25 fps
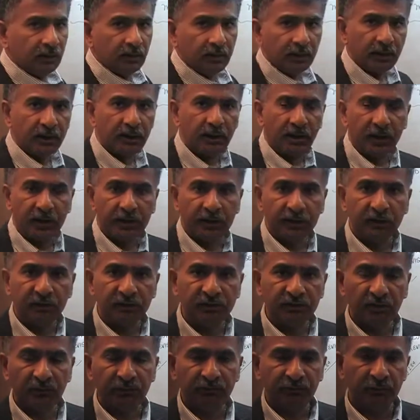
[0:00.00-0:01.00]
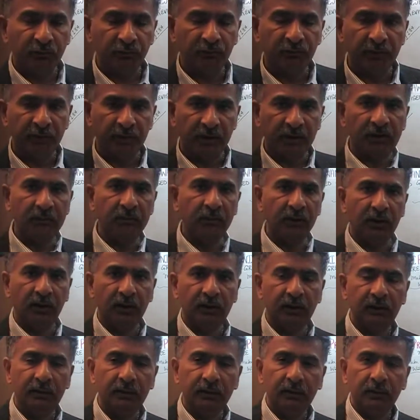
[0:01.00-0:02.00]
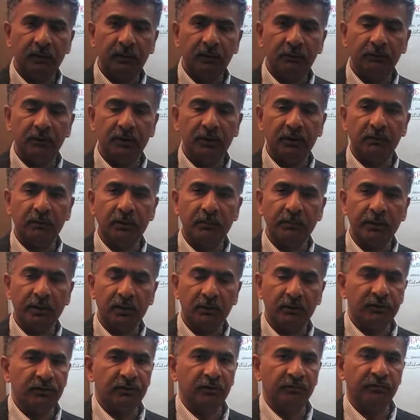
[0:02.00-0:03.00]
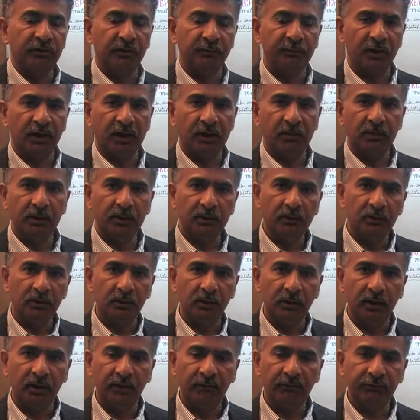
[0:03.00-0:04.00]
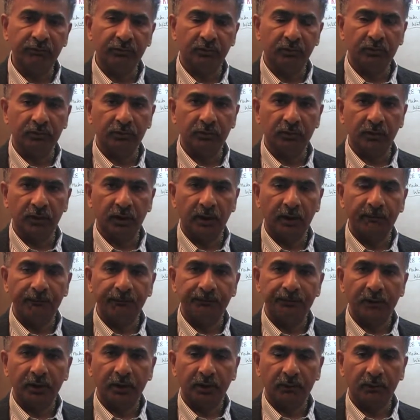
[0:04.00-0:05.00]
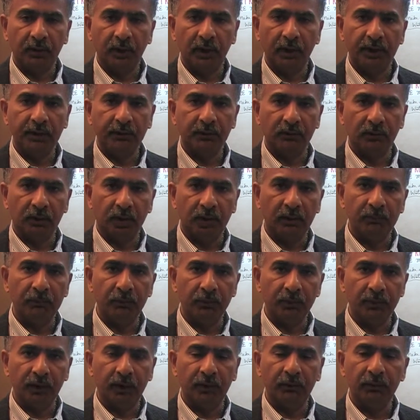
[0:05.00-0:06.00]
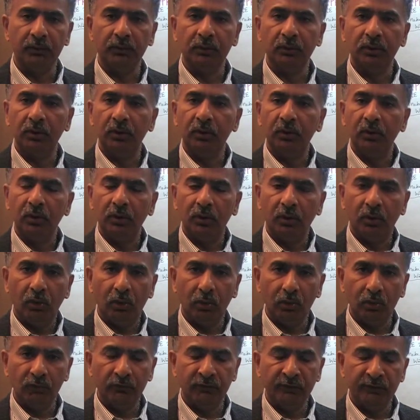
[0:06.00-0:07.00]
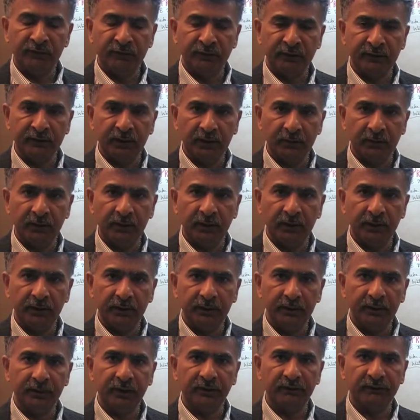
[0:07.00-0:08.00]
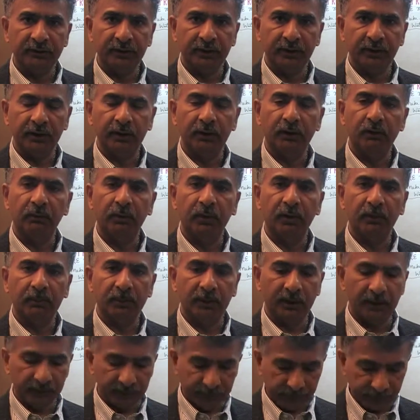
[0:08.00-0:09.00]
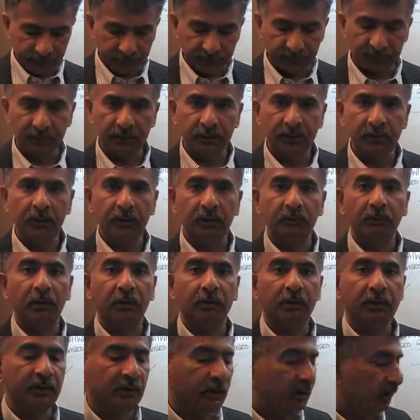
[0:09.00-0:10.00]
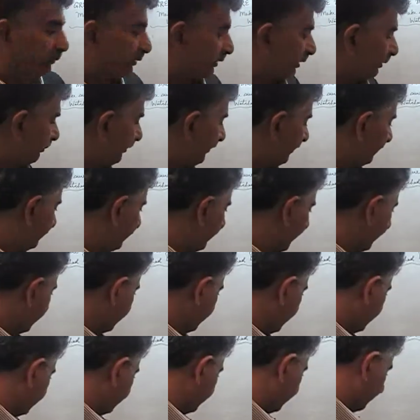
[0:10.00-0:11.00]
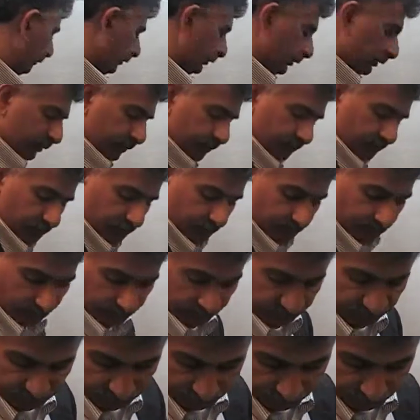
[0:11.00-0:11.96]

regarding the shift of parabola, whether we pick shift the parabola to the left or to the right or up or down, all of these things that we learned yesterday will apply here when we're dealing with a piecewise function. Now this